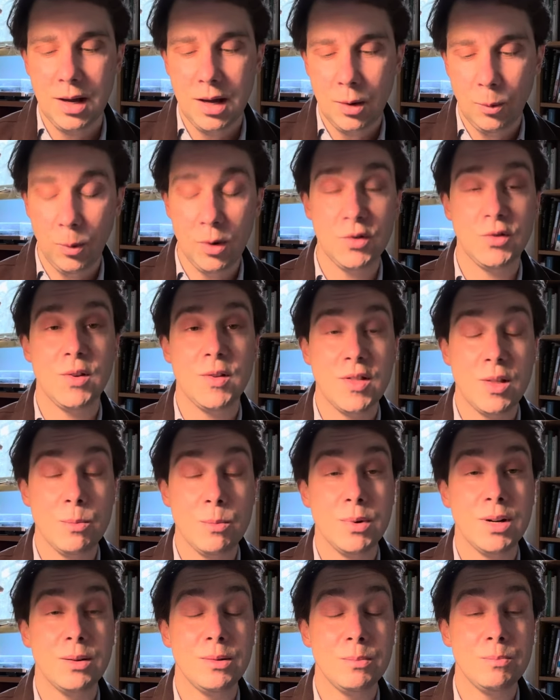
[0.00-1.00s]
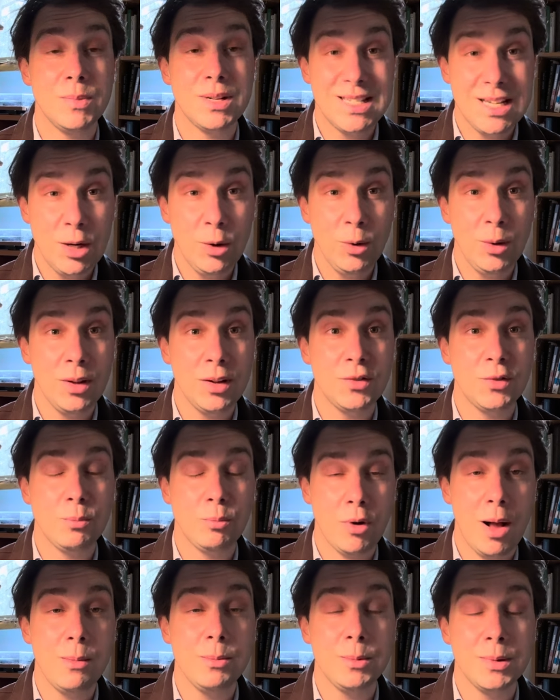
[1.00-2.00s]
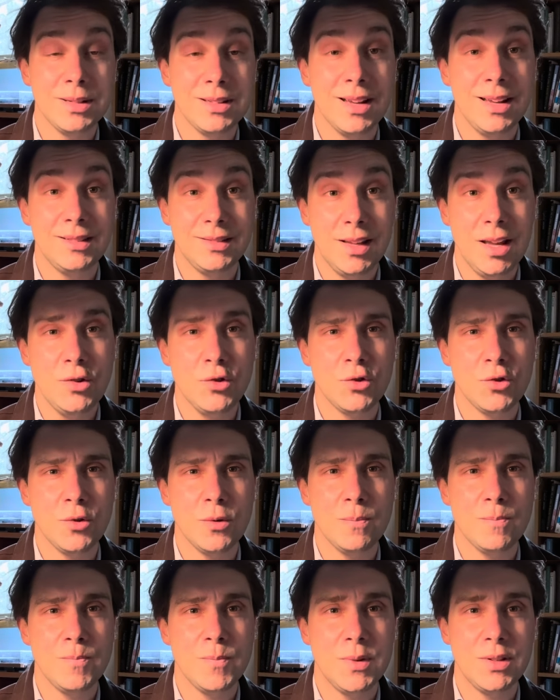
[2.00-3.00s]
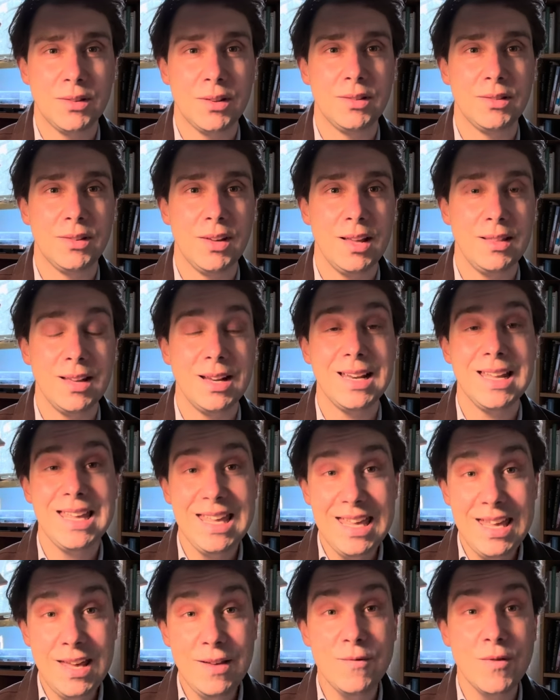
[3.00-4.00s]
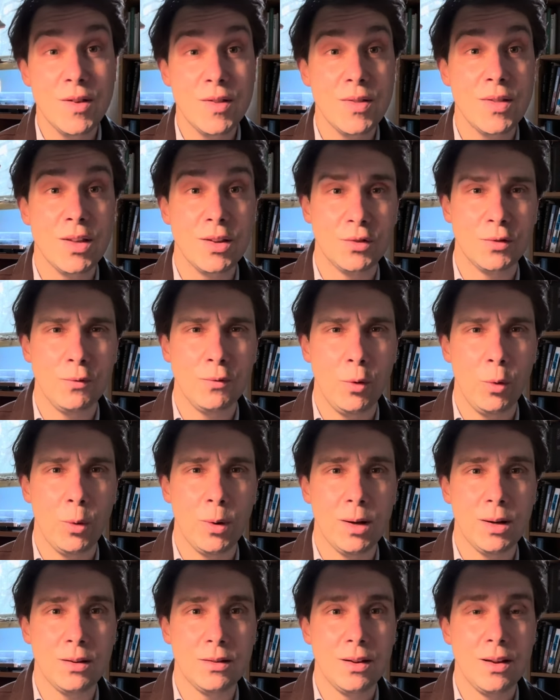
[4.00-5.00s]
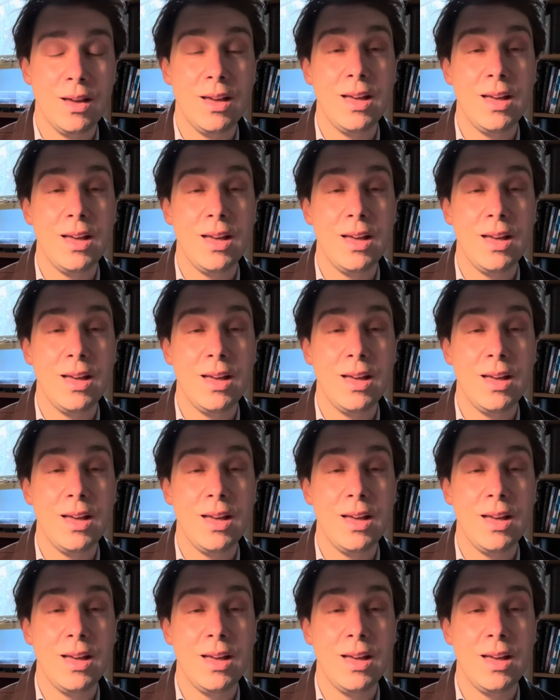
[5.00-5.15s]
Whereas the materialist problematization is to say that even this void